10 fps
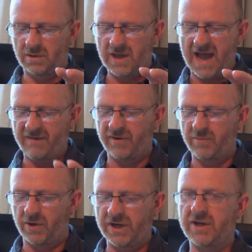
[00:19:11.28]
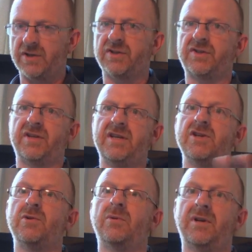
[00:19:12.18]
everybody can see
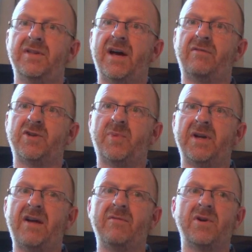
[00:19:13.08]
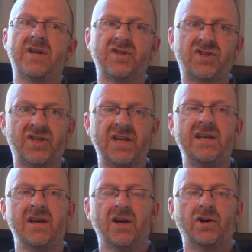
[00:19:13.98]
you in that respect. Everybody can
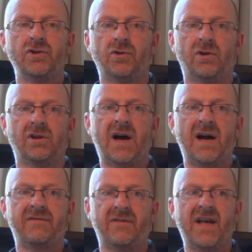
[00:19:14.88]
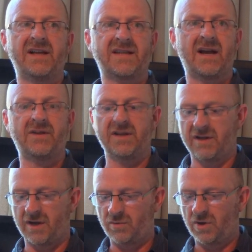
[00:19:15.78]
see your life, and that's how they
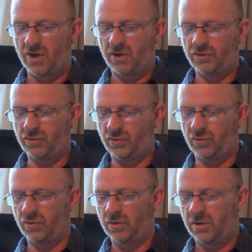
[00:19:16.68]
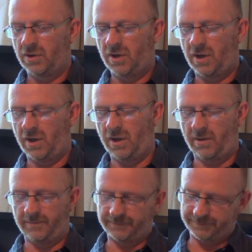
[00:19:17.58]
know your
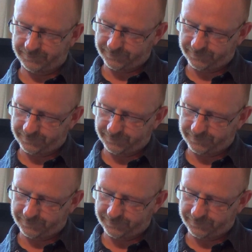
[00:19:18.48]
um,